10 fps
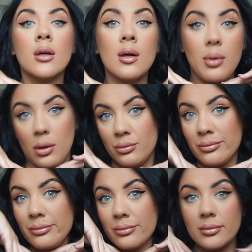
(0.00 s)
But
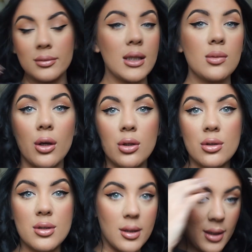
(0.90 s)
that's what I
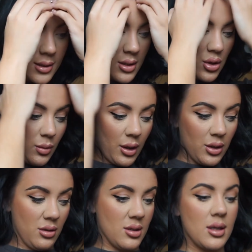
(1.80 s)
use. That's actually what I
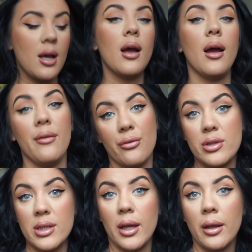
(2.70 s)
use every
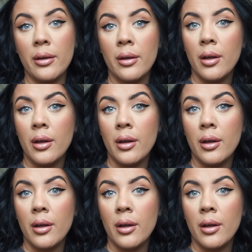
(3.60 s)
day.